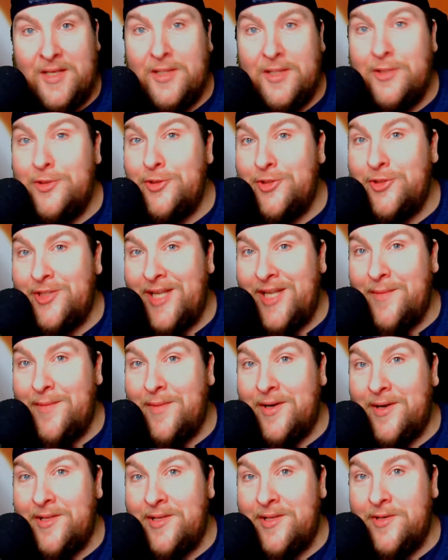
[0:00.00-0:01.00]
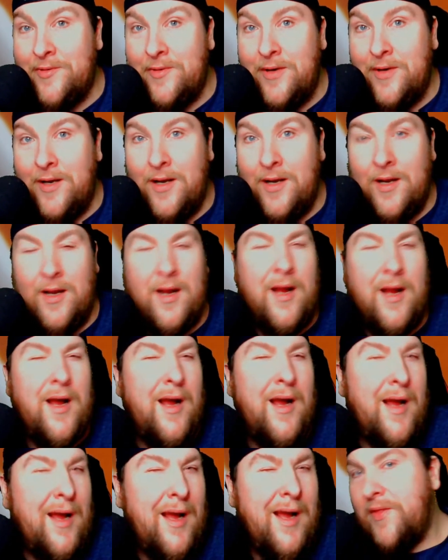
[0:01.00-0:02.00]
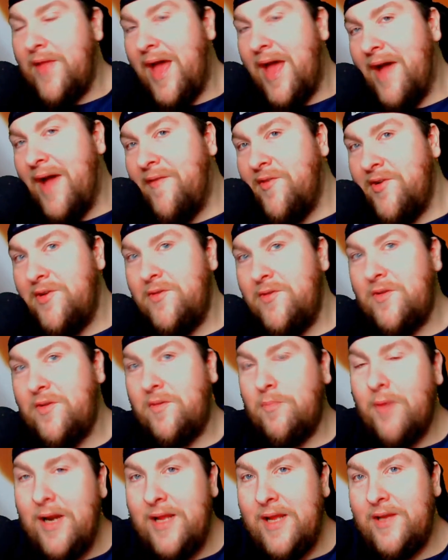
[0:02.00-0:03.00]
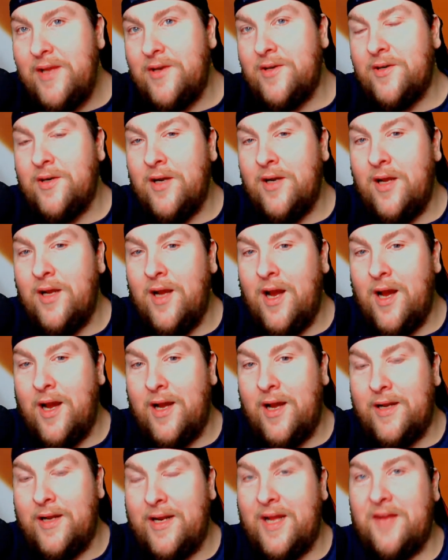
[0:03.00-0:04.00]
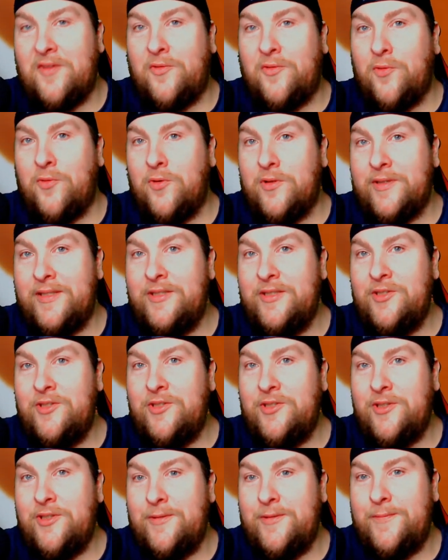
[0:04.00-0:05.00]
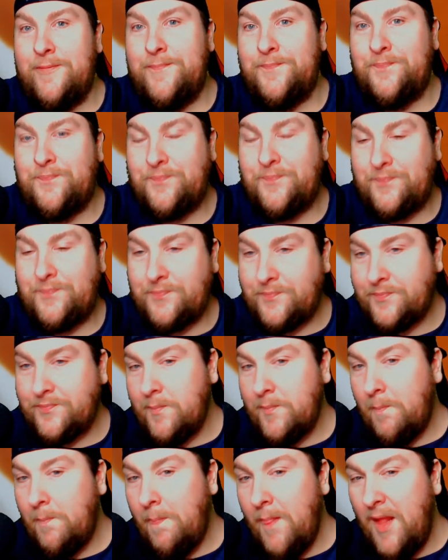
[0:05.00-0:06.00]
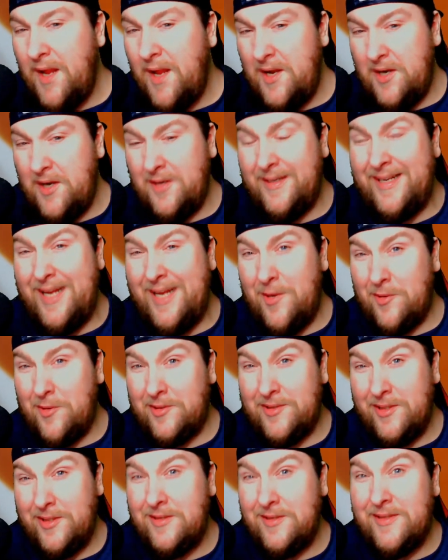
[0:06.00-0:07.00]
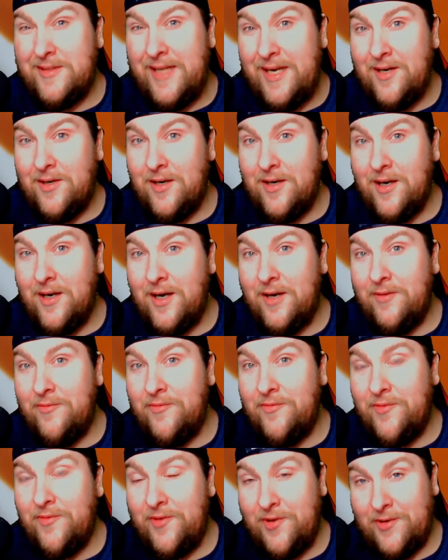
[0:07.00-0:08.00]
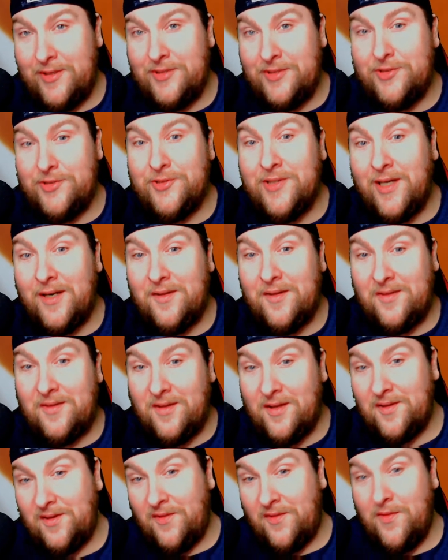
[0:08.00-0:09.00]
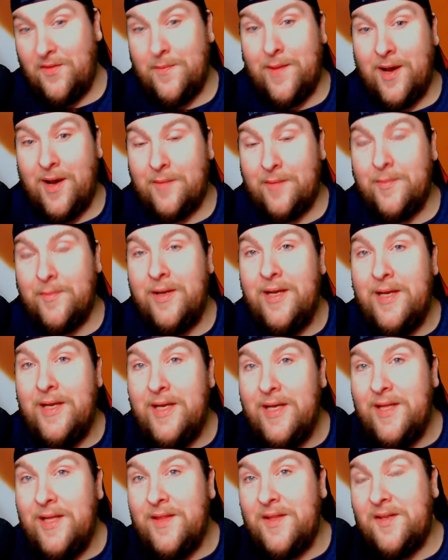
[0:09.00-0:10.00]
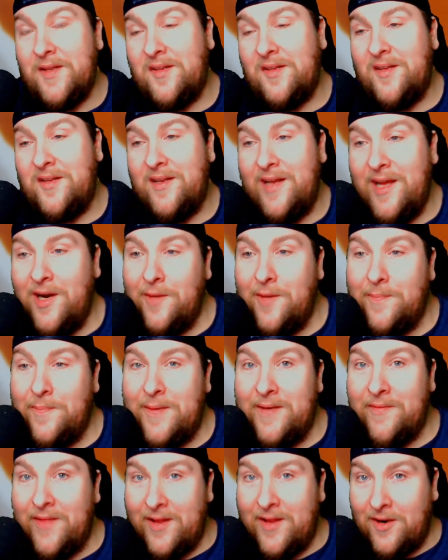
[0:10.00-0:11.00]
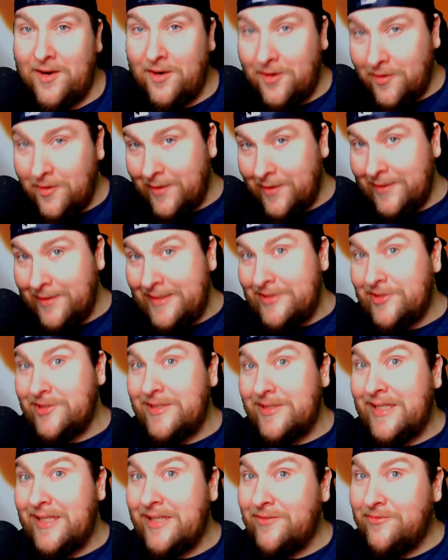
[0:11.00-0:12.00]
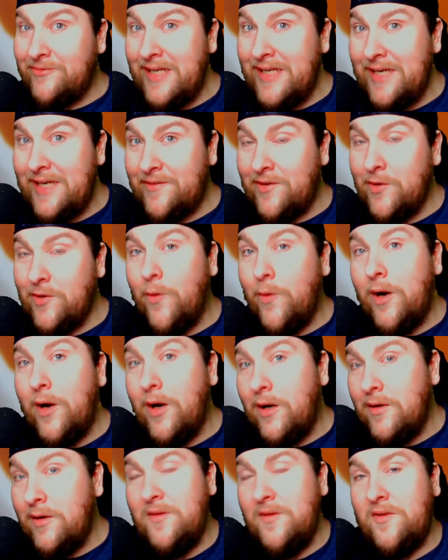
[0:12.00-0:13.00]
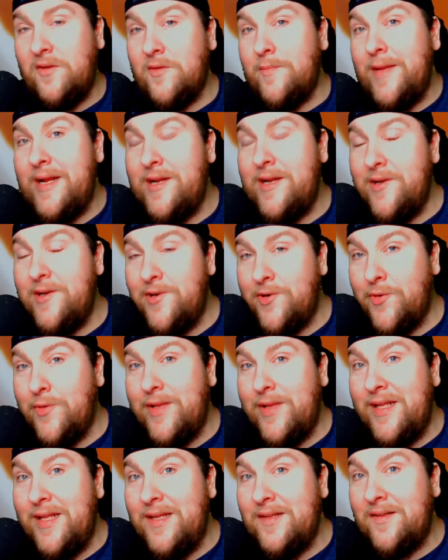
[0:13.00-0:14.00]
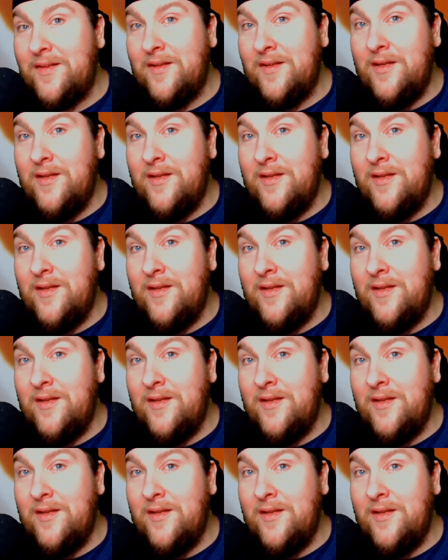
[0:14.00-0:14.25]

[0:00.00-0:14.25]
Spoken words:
shame on you. After you spray your casserole dish, lay down a little layer of your enchilada sauce on the bottom. This is going to help give that all-around enchilada flavor while also making your tortillas